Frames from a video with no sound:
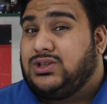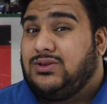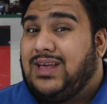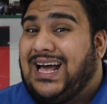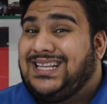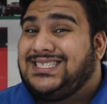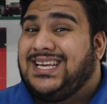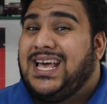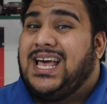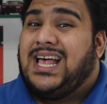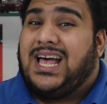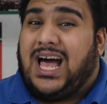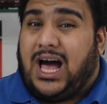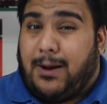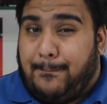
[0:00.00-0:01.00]
So that's
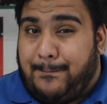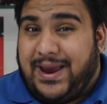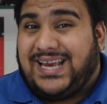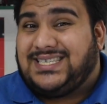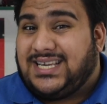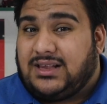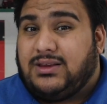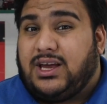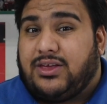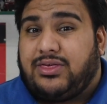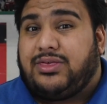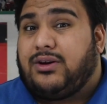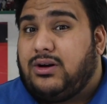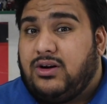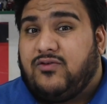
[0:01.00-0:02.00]
basically a
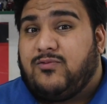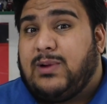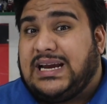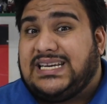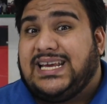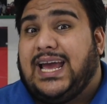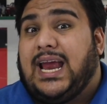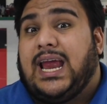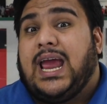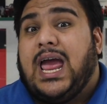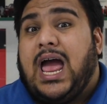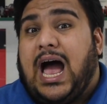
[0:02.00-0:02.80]
third of my day